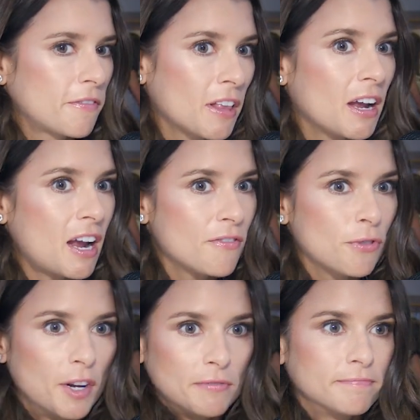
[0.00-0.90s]
feel like
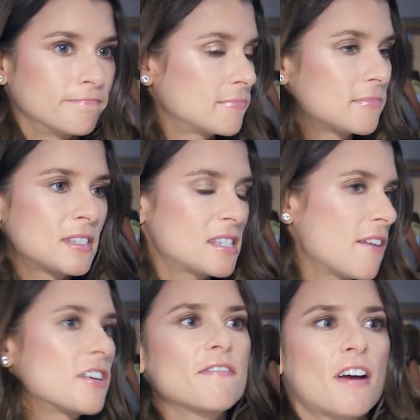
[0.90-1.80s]
I've written
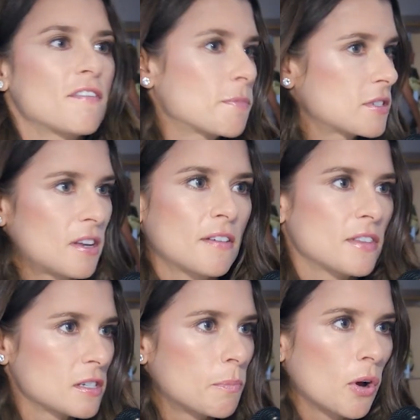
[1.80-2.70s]
75%
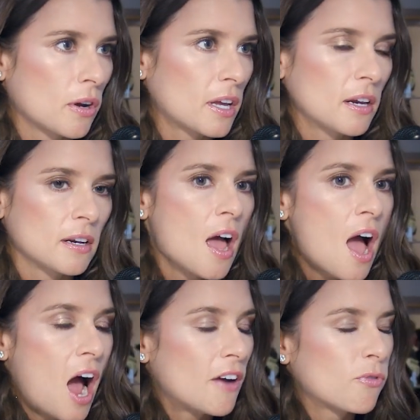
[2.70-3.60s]
of this book, and
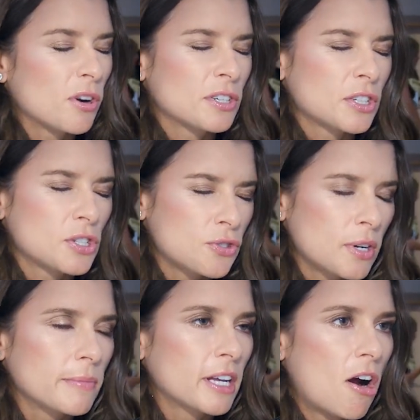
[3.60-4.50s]
I've worked
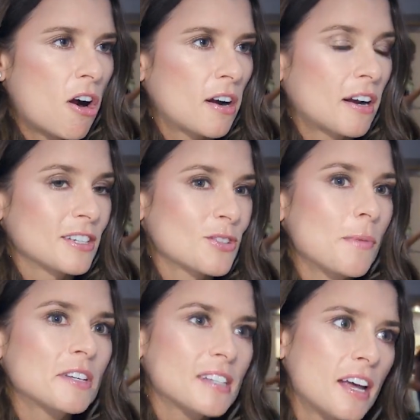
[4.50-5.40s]
extremely hard on it. So
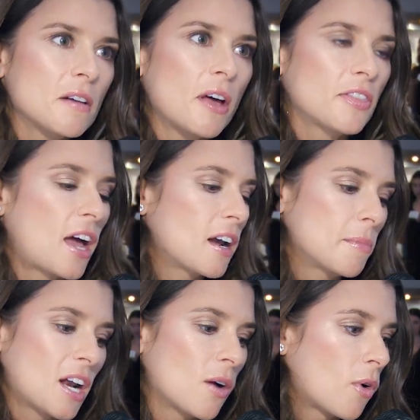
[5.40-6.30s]
I'm excited about that.
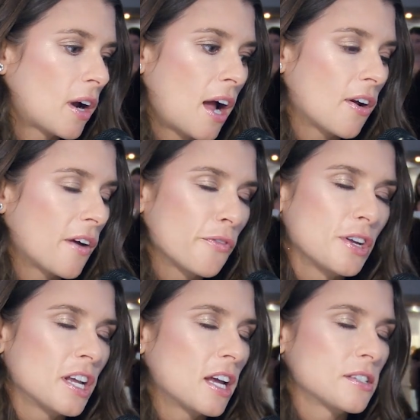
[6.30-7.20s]
I mean, I work out
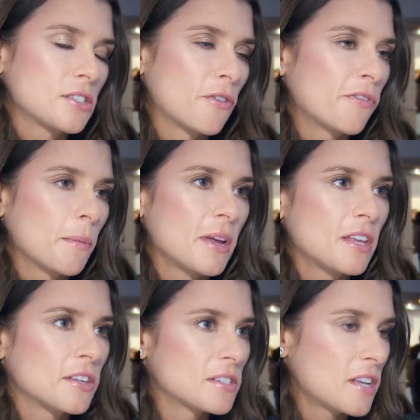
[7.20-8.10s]
every day, so for
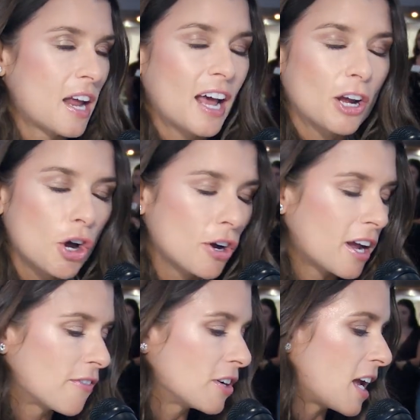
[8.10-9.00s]
me, this, and I cook
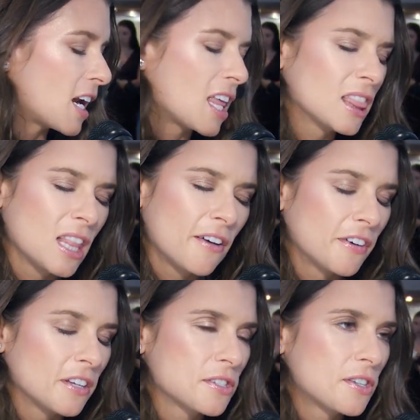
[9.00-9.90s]
every day, and I love
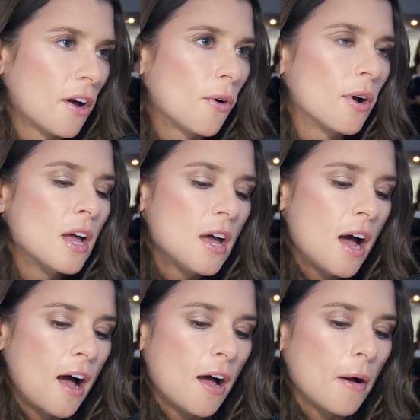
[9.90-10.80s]
it. So
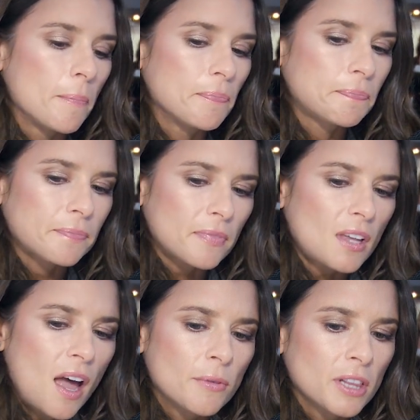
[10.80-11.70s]

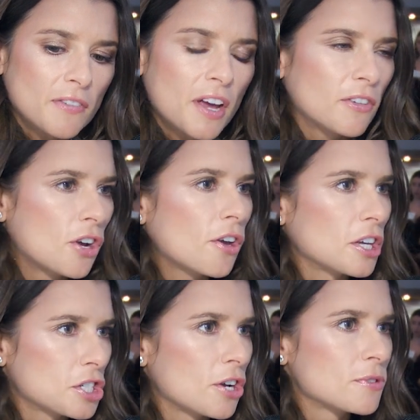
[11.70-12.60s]
I would love to have a
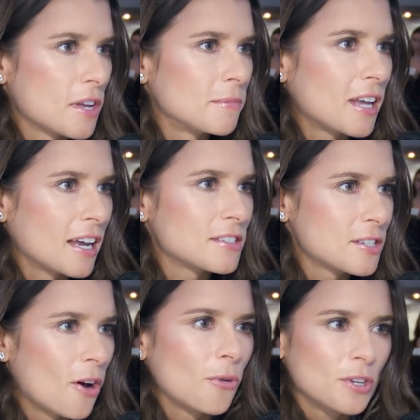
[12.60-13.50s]
cooking show someday.
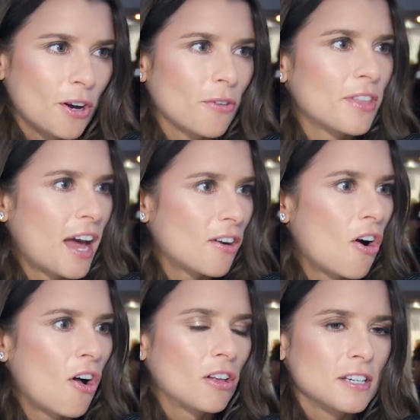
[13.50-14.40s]
So, you know, that
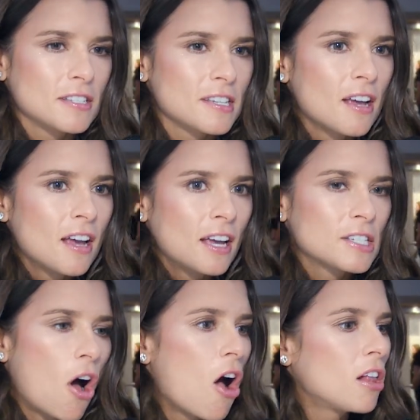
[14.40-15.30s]
all is
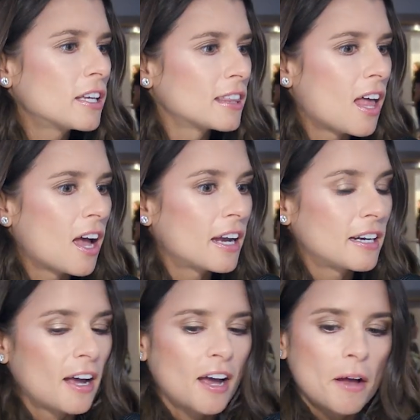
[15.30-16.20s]
all in
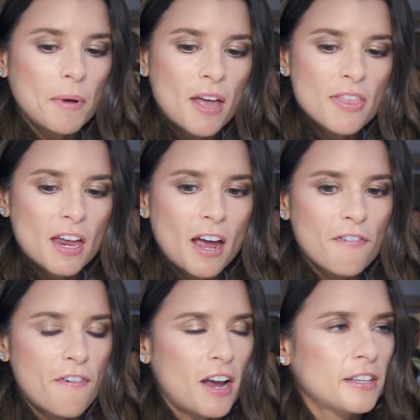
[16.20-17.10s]
line. And then I
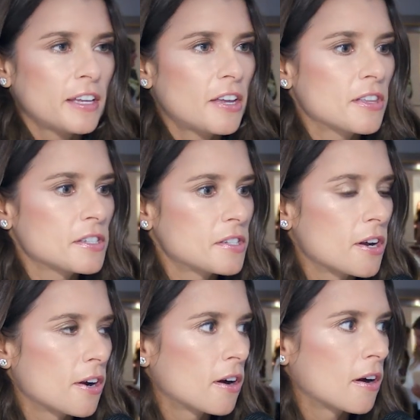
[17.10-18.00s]
finally, this
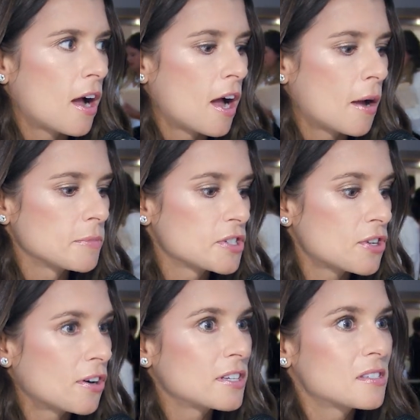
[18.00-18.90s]
year,
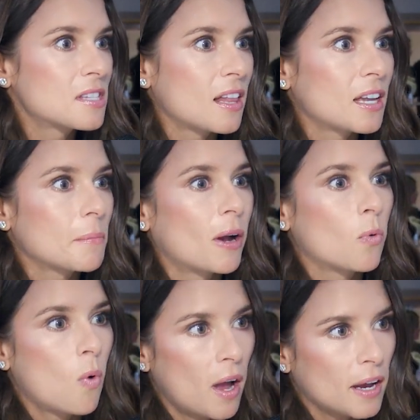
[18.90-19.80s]
started selling my
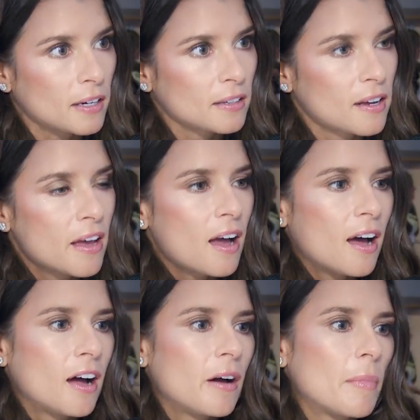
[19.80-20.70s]
wine.
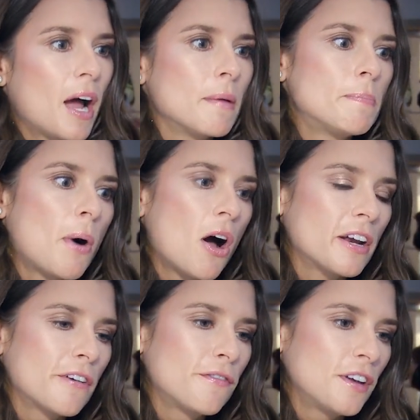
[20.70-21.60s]
I
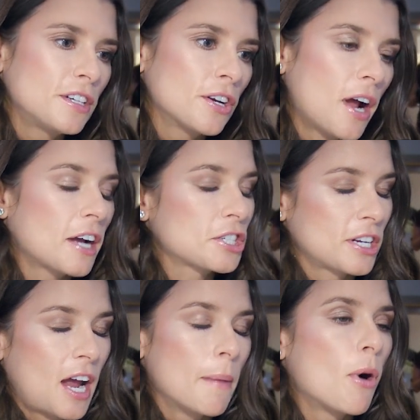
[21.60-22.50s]
bought a vineyard,
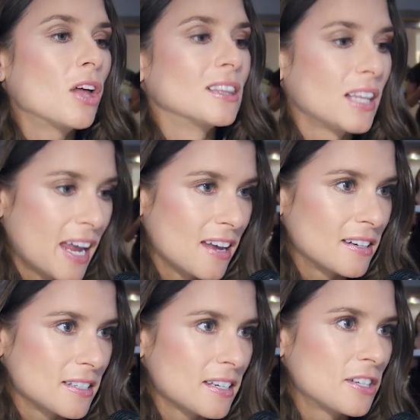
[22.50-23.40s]
actually, I bought
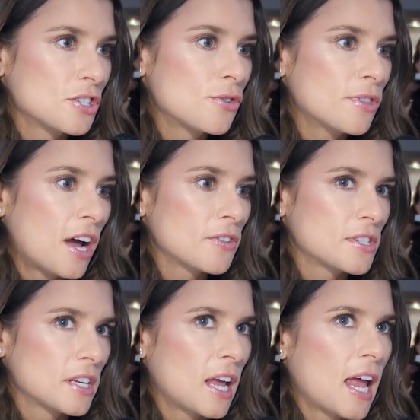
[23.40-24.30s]
land in
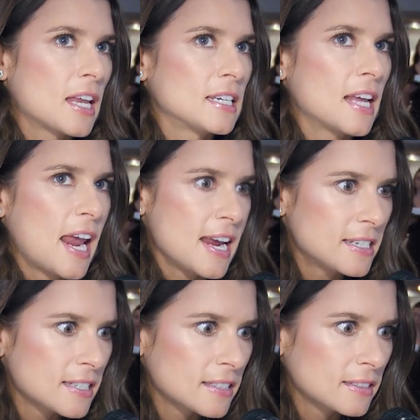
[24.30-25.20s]

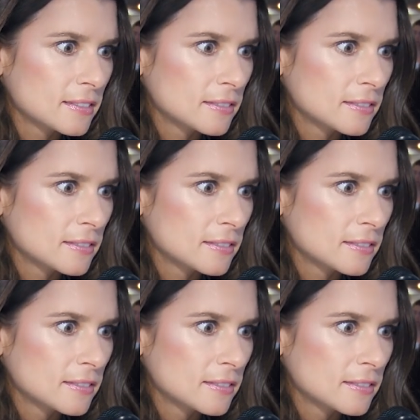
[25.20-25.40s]
2008.